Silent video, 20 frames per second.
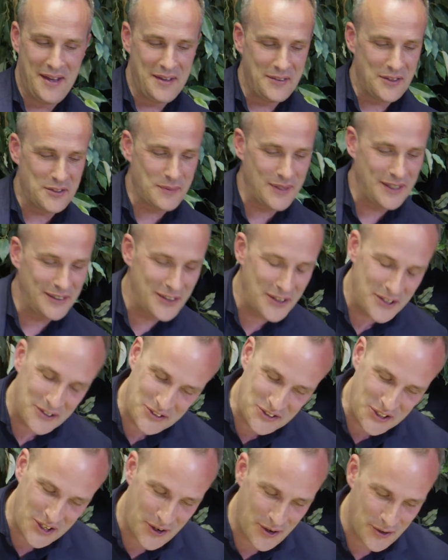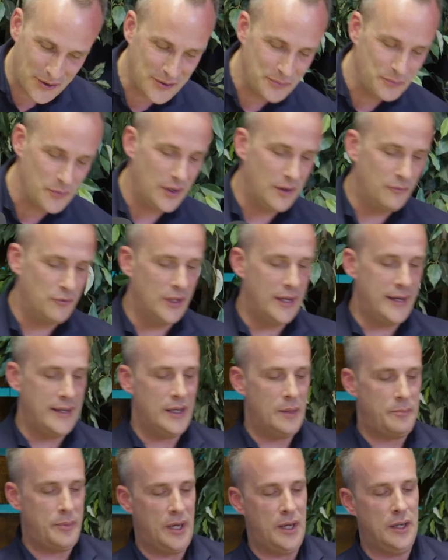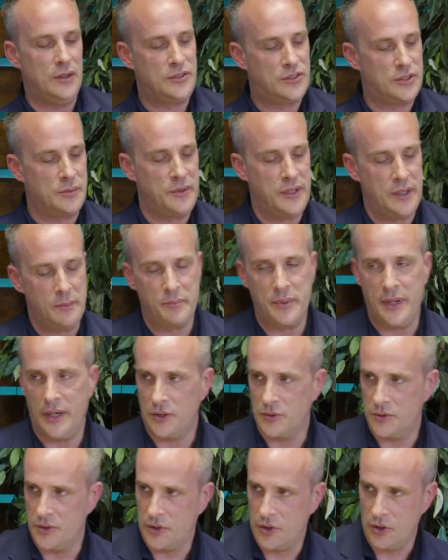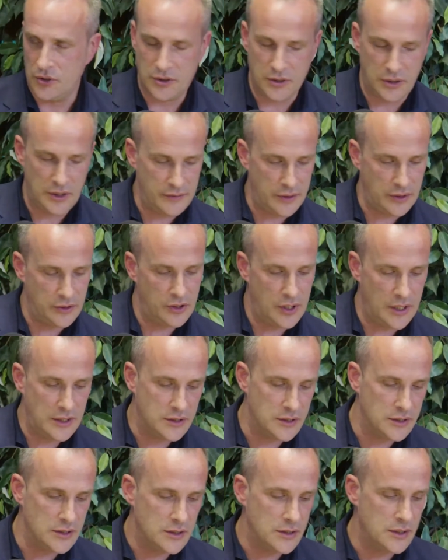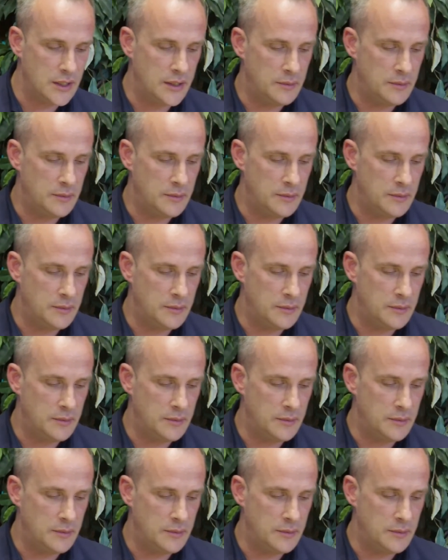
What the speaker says: There's been a lot of talk of late about some of the impacts of the cost of living crisis,